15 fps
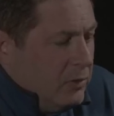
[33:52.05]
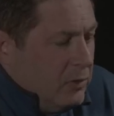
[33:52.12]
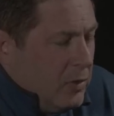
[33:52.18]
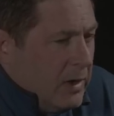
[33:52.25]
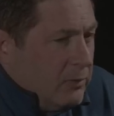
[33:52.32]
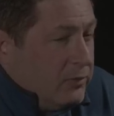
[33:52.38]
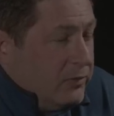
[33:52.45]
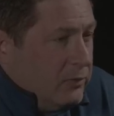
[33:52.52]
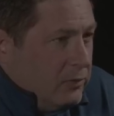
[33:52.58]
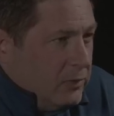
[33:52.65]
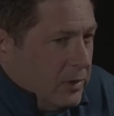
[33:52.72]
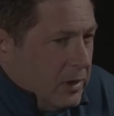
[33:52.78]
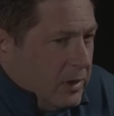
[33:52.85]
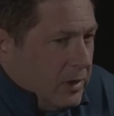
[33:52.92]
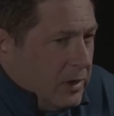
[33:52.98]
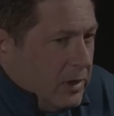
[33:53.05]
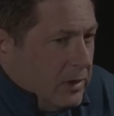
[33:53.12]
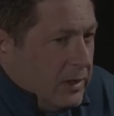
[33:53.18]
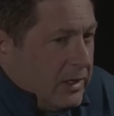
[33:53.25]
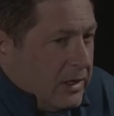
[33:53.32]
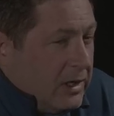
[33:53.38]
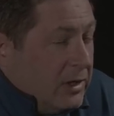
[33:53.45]
You know, I was doing
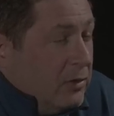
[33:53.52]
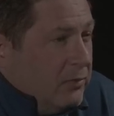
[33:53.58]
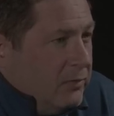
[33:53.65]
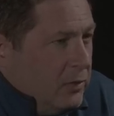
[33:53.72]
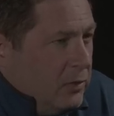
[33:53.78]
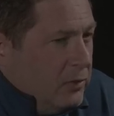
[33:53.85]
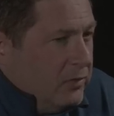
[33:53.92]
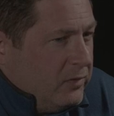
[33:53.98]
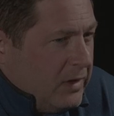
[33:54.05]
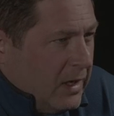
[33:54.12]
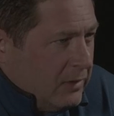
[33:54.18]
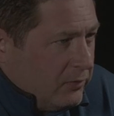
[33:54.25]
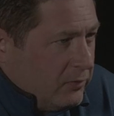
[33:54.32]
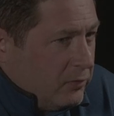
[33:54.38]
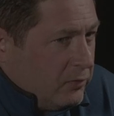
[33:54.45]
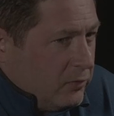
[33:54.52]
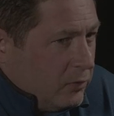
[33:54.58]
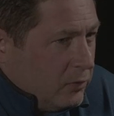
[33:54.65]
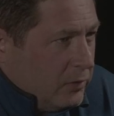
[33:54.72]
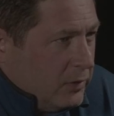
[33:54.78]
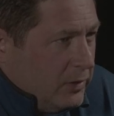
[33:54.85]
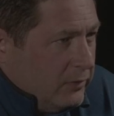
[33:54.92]
uh, like interviews, gangster
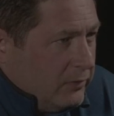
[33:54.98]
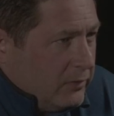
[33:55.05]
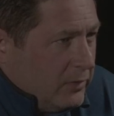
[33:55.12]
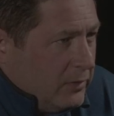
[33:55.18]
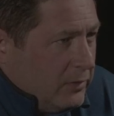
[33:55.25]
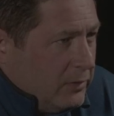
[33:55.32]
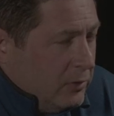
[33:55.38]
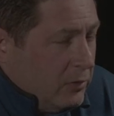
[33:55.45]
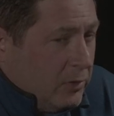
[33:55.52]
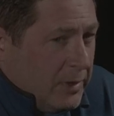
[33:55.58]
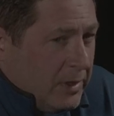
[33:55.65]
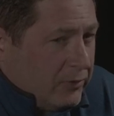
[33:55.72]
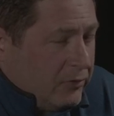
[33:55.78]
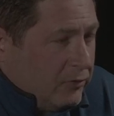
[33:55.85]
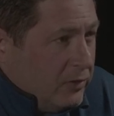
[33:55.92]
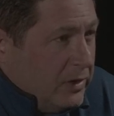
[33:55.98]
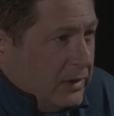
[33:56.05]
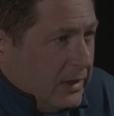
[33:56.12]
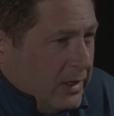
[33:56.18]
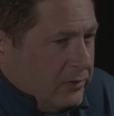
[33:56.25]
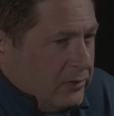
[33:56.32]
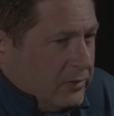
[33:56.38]
stories, you know, about
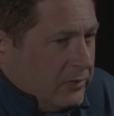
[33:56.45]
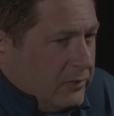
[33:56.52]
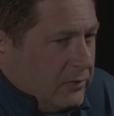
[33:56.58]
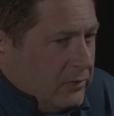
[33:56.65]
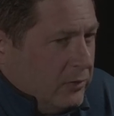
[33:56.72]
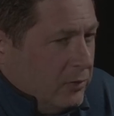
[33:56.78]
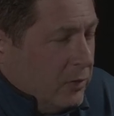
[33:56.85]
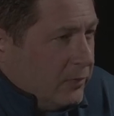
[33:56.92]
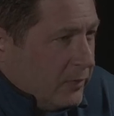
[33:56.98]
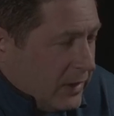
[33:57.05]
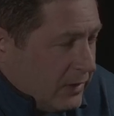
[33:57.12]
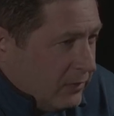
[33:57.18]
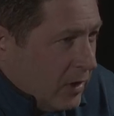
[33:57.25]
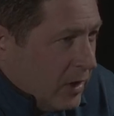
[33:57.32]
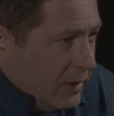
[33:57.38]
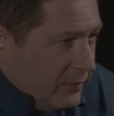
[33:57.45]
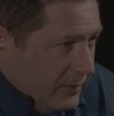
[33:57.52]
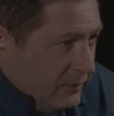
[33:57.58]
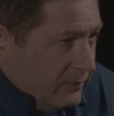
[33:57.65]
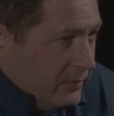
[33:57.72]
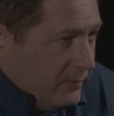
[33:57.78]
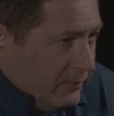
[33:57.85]
street legends, you know, for like
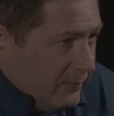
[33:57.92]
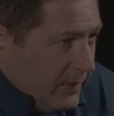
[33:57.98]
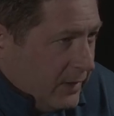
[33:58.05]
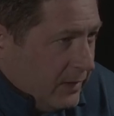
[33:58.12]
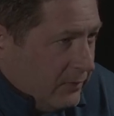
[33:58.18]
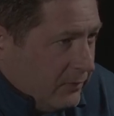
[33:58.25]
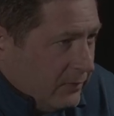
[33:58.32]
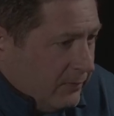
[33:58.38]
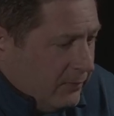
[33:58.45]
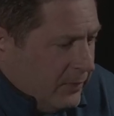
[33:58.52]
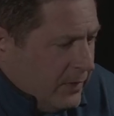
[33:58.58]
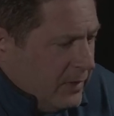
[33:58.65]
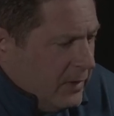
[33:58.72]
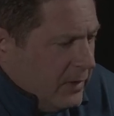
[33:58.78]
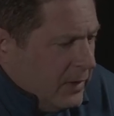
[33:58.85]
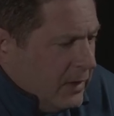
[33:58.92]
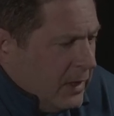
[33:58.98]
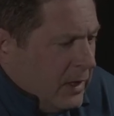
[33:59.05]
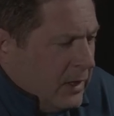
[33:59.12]
Don Devin Feds. Mm -hmm.